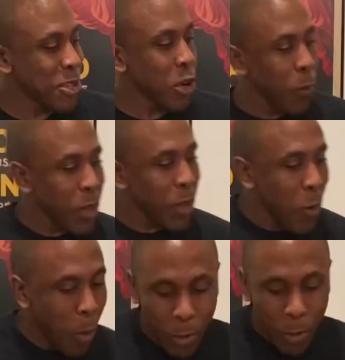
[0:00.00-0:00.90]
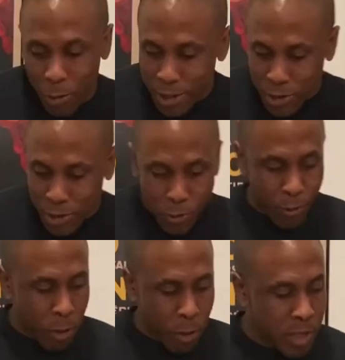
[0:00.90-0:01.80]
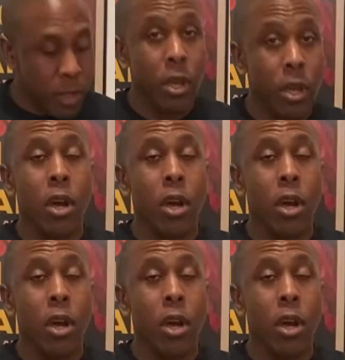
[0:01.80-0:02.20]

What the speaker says: So what we're going to do first,